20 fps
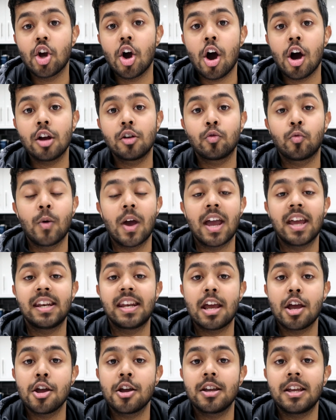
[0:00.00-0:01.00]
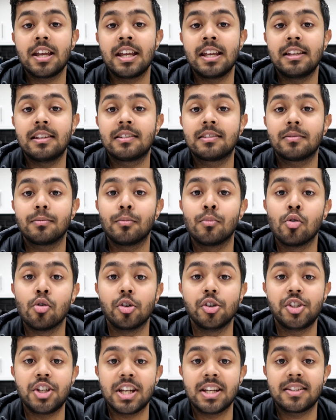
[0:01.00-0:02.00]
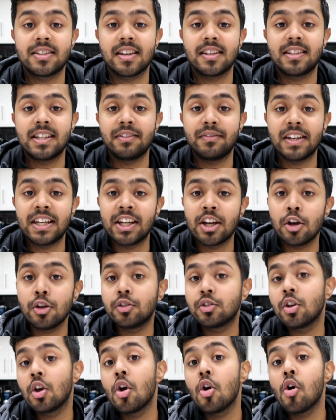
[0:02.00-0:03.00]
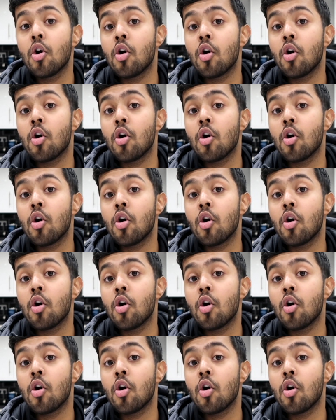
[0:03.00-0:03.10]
card where there is more GCSE videos,